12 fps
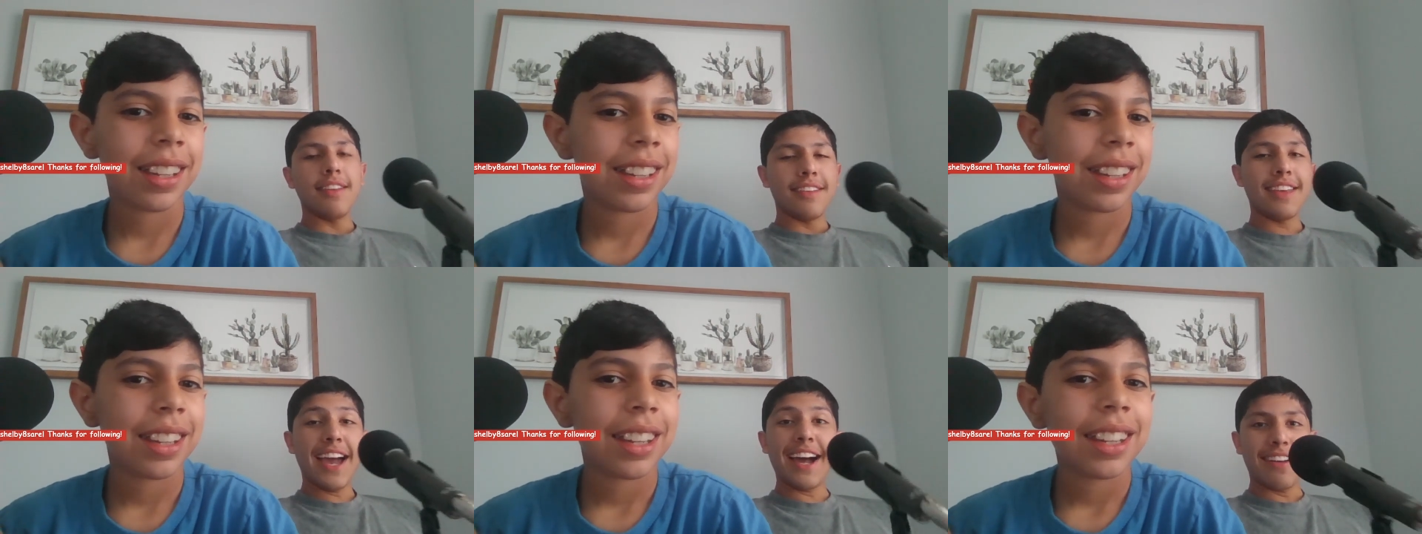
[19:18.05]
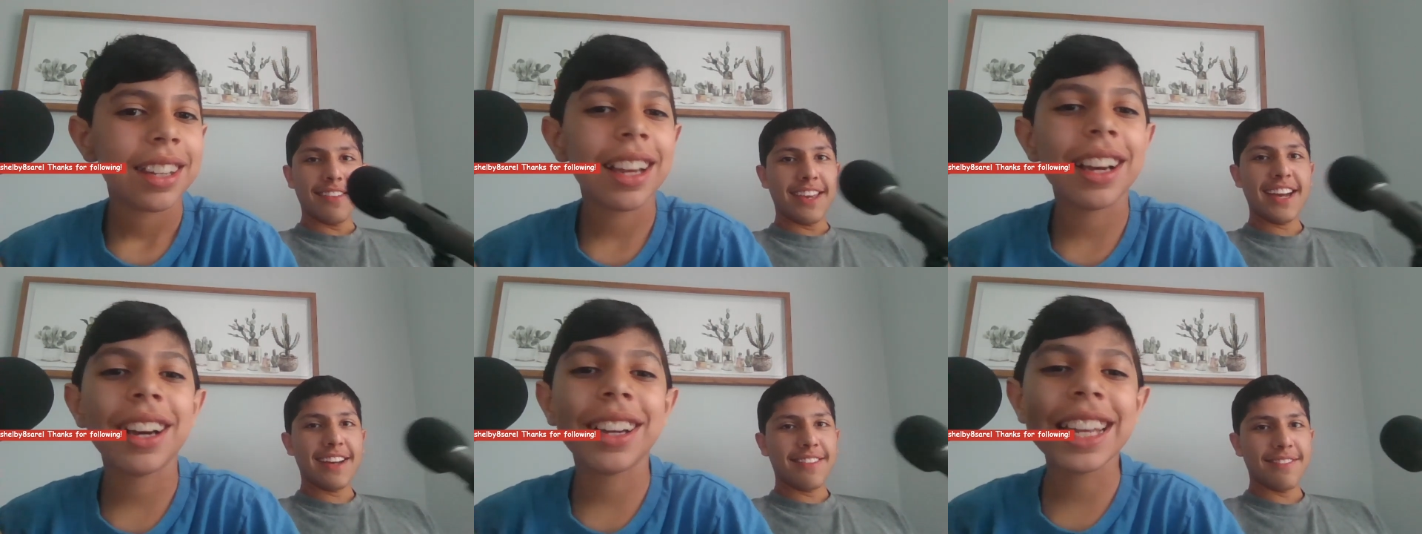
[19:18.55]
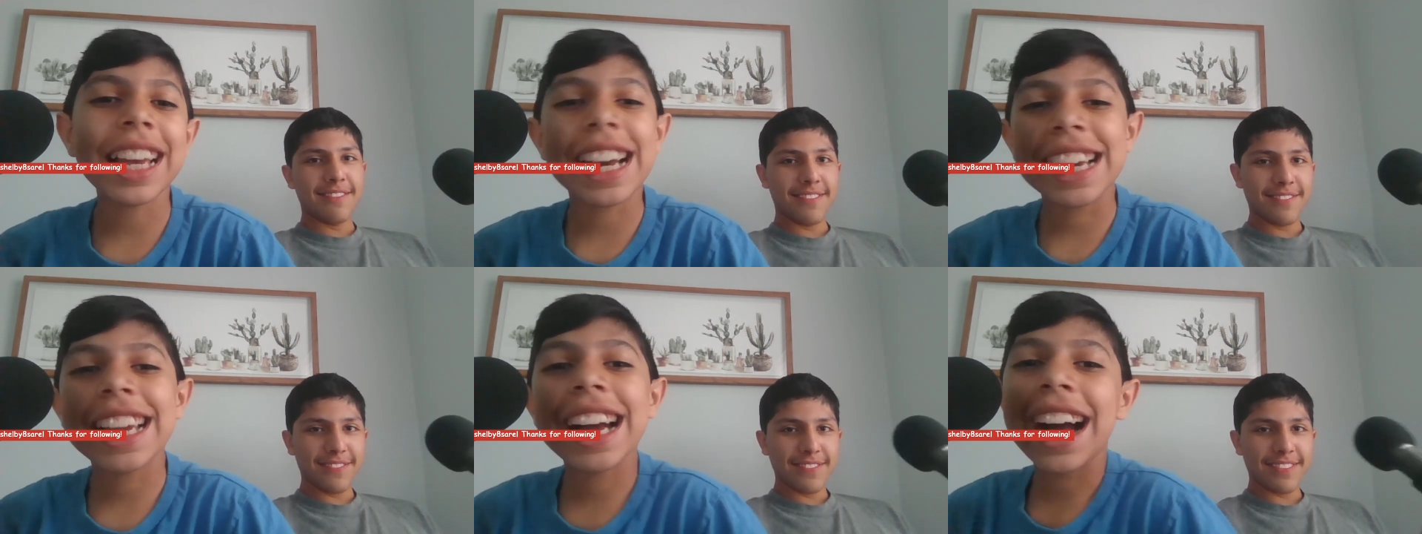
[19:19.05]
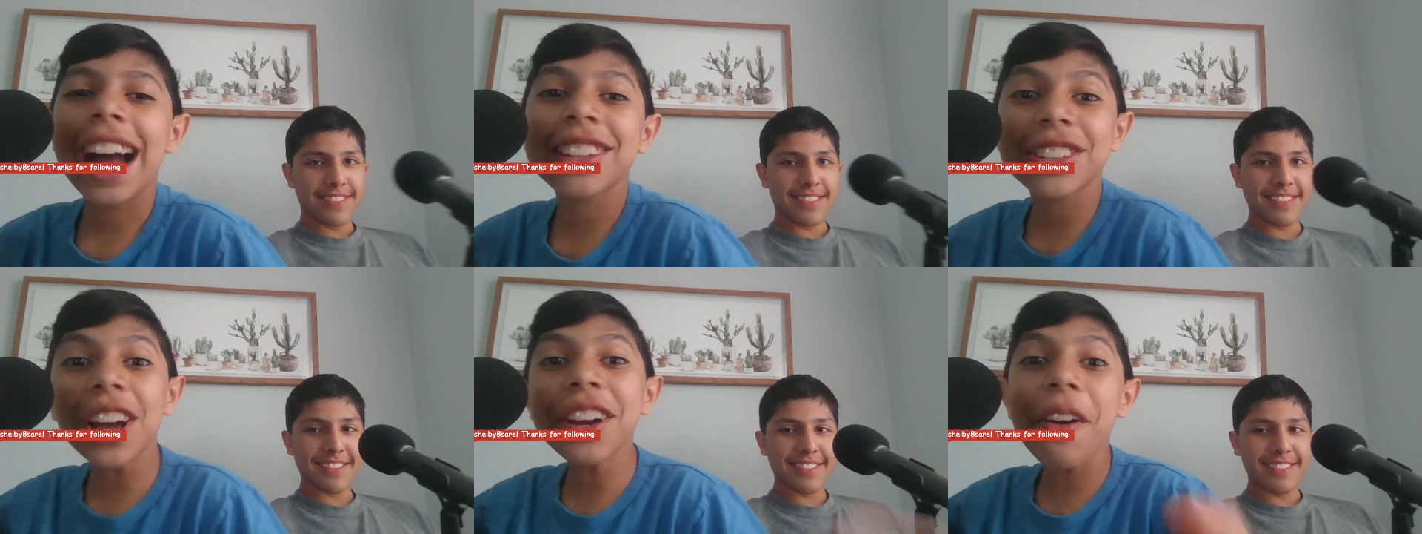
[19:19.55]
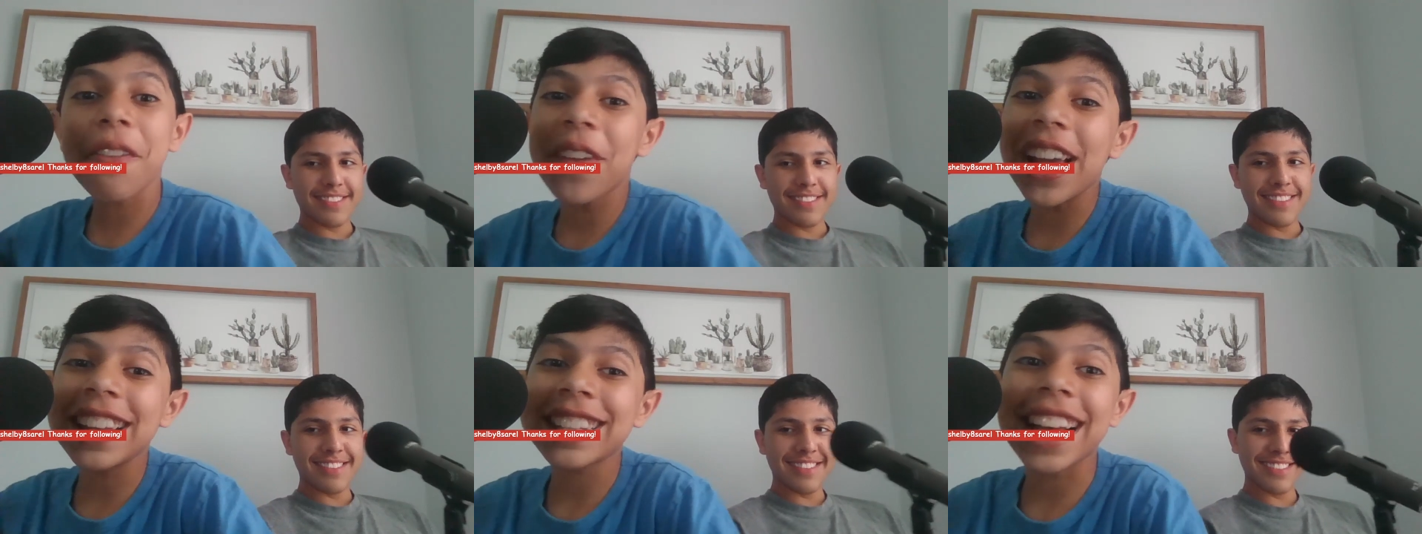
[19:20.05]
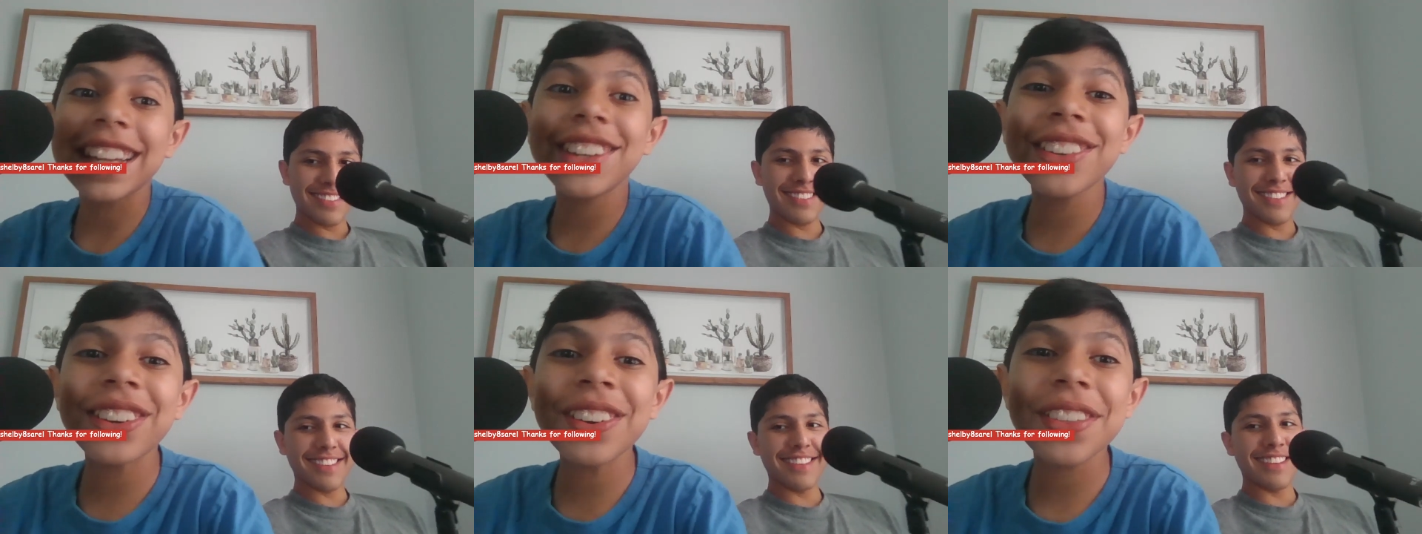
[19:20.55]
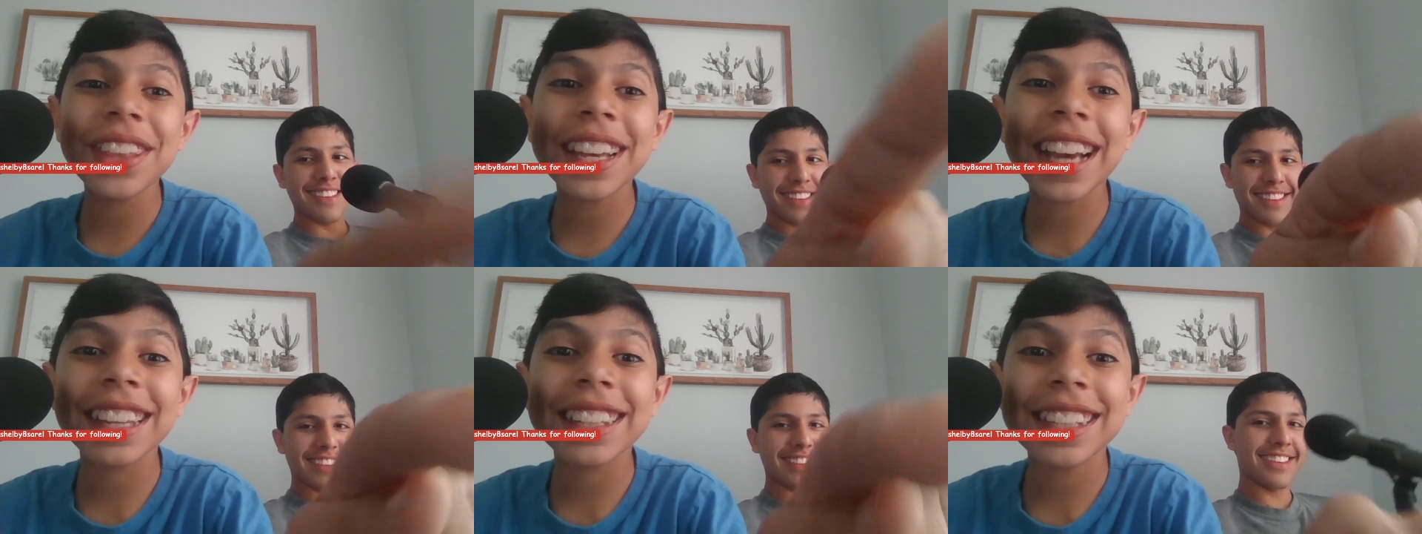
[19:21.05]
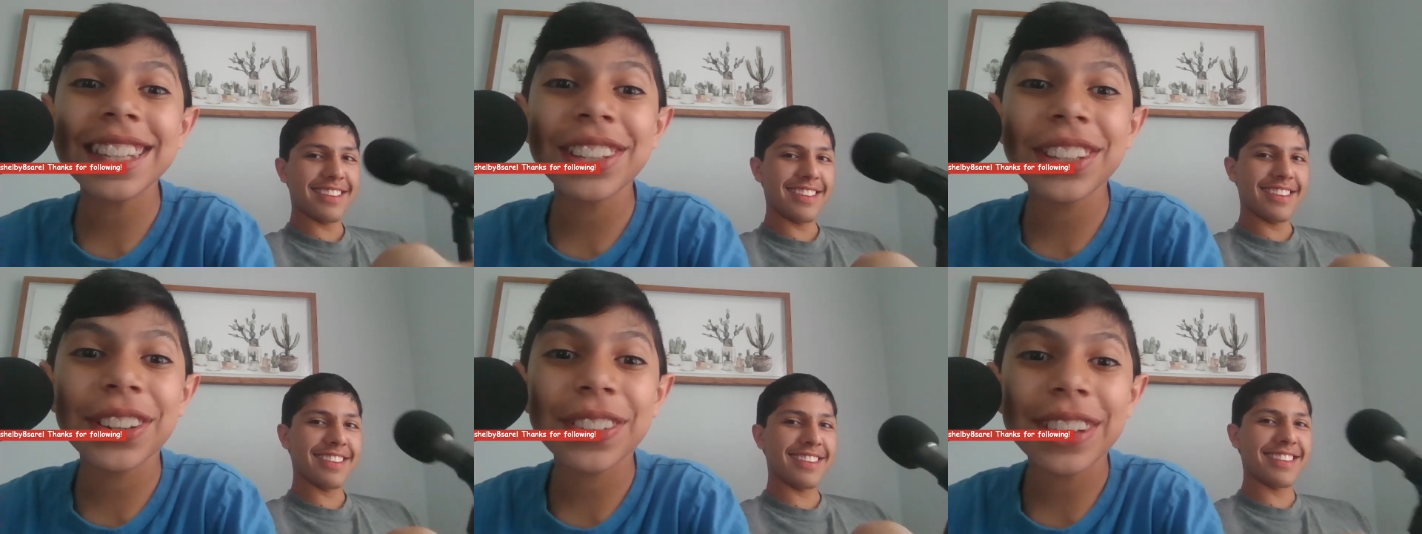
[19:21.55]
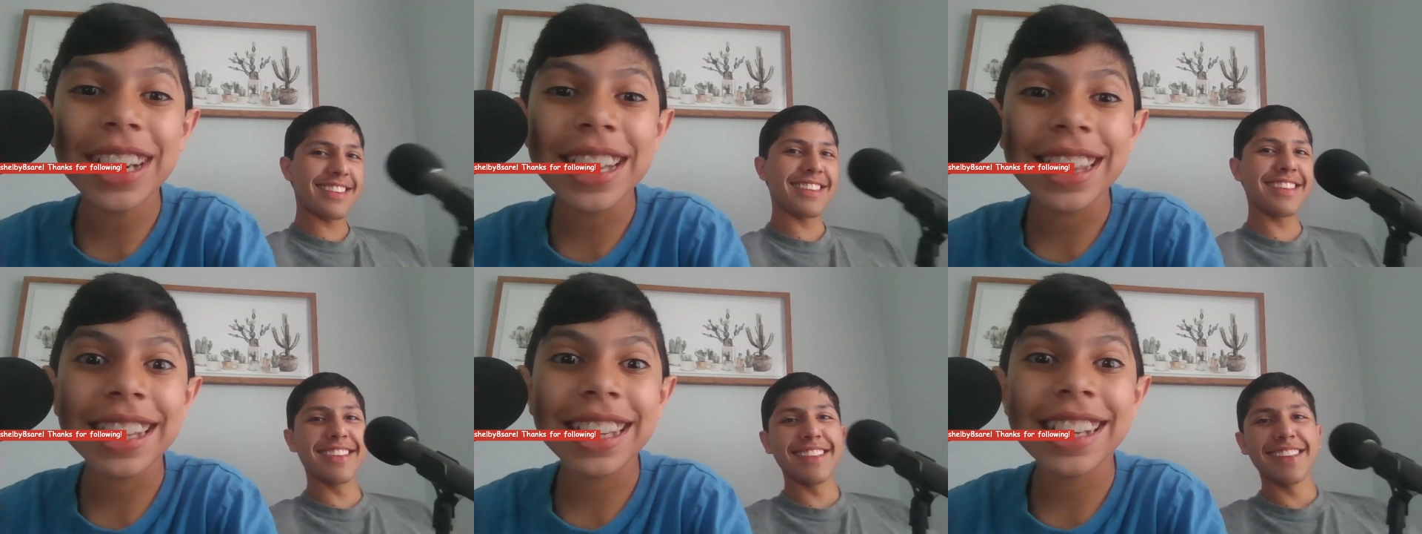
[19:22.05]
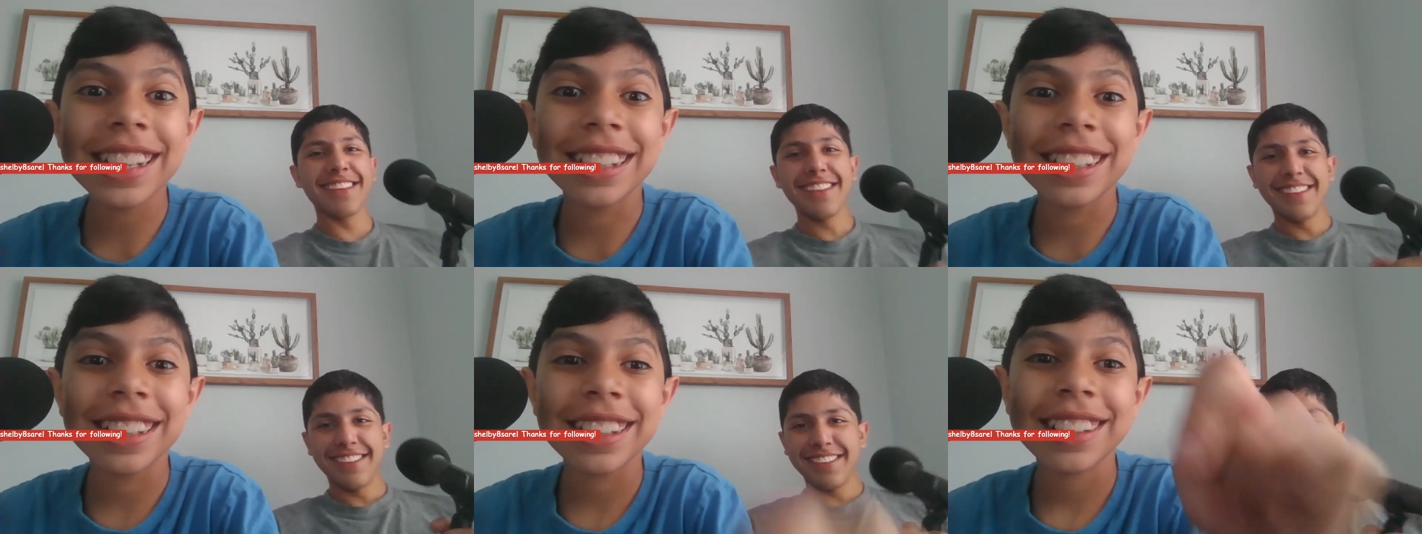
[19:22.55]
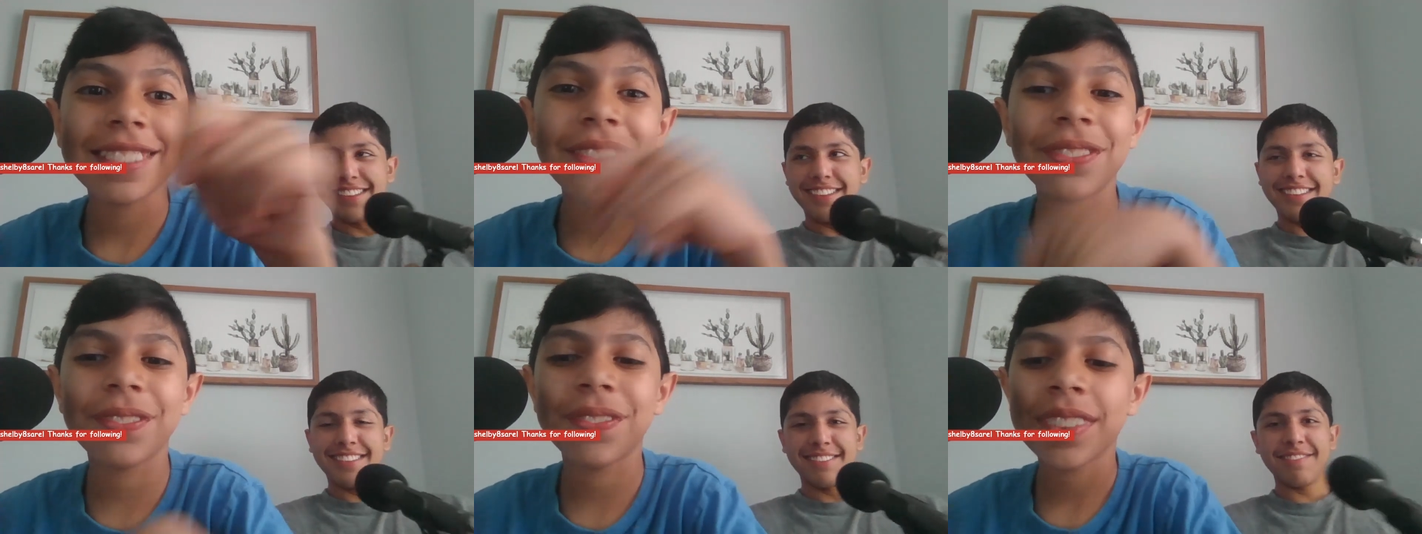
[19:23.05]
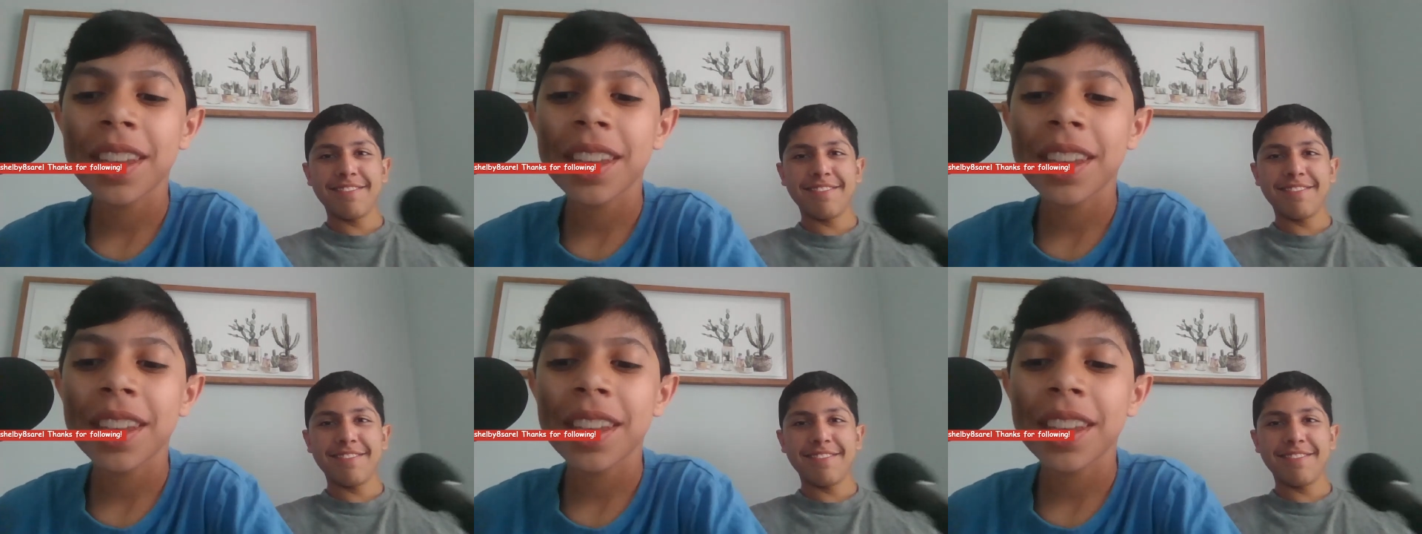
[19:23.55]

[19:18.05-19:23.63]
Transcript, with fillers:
Speaker 1: Yeah, uh, yeah. Uh, yeah, yeah. I saw your face. You don't think I see you. You're right mm. there. Hmm. Mm.